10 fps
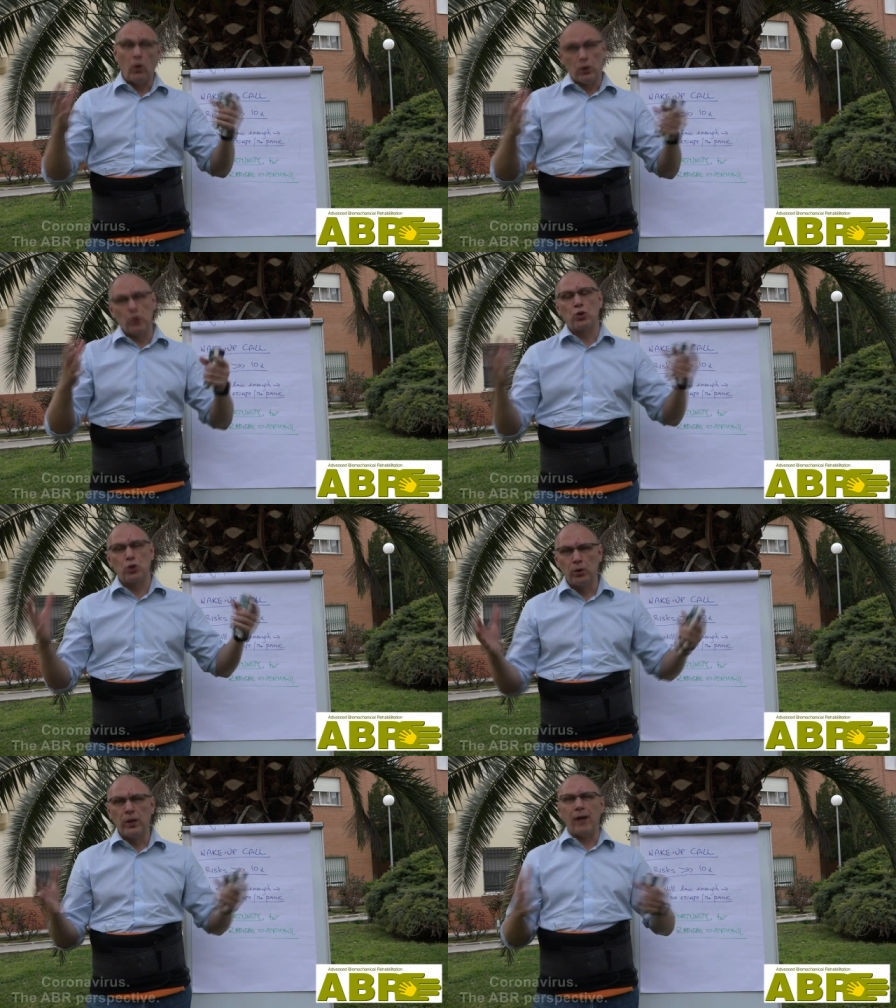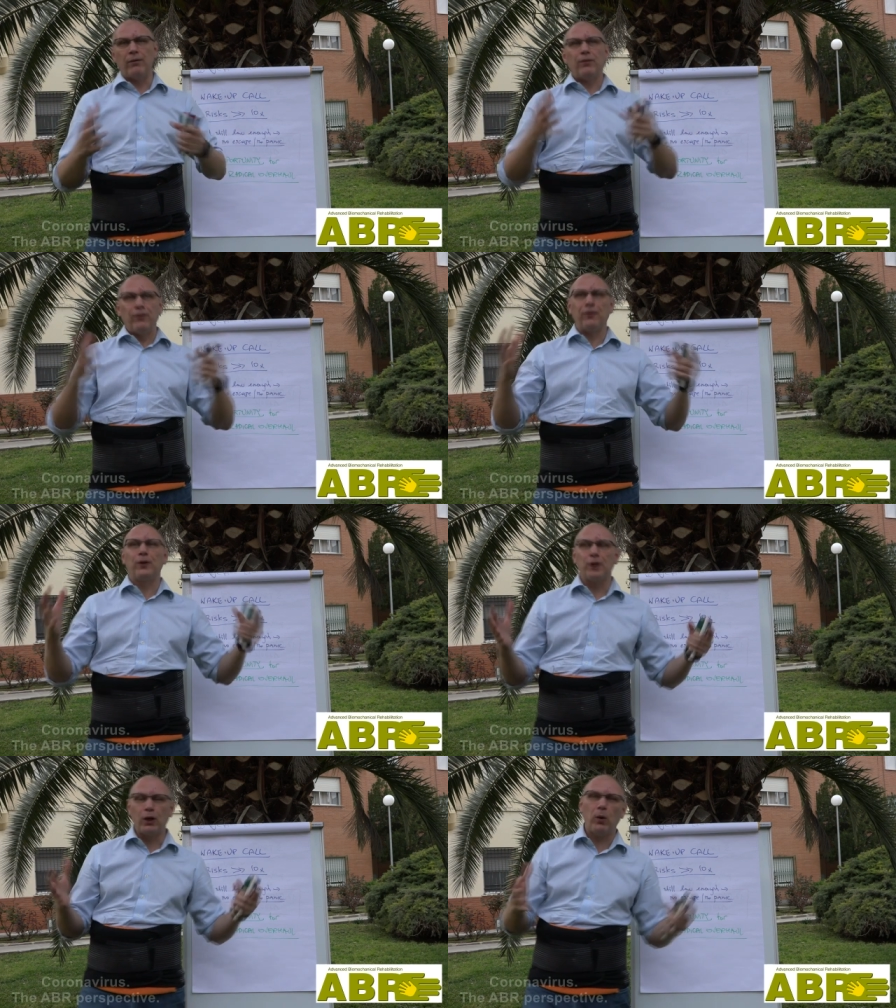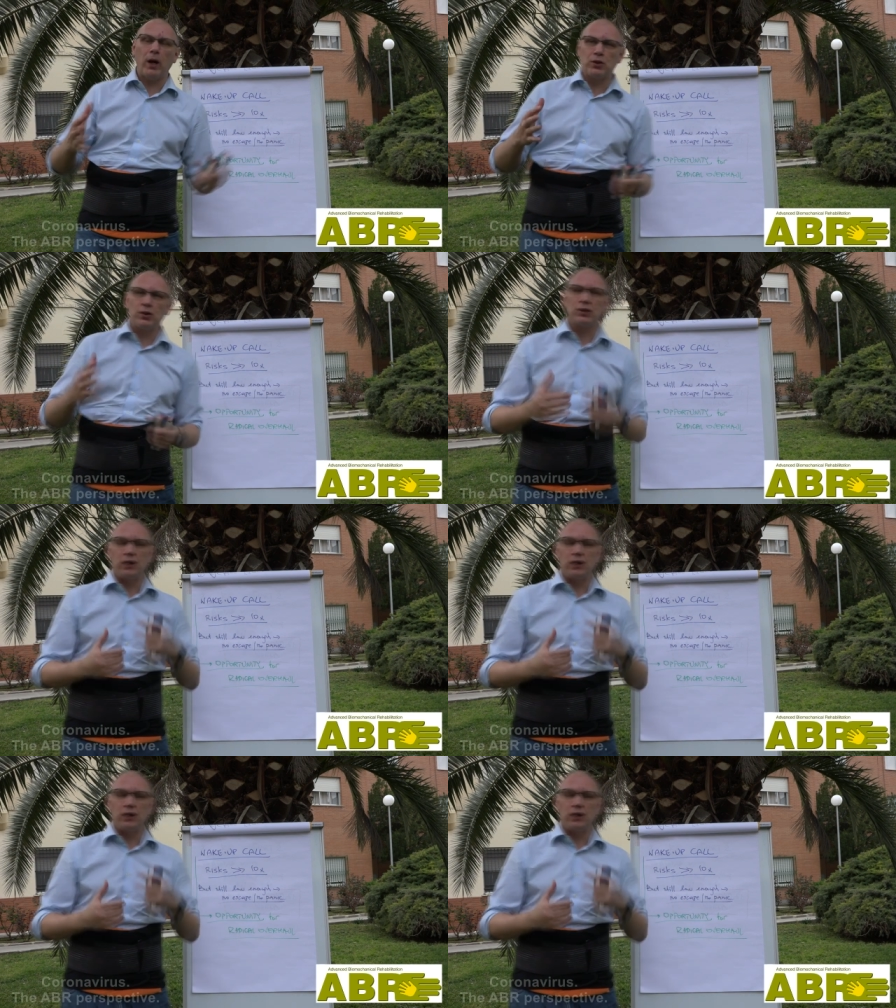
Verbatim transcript: you should have si, further questions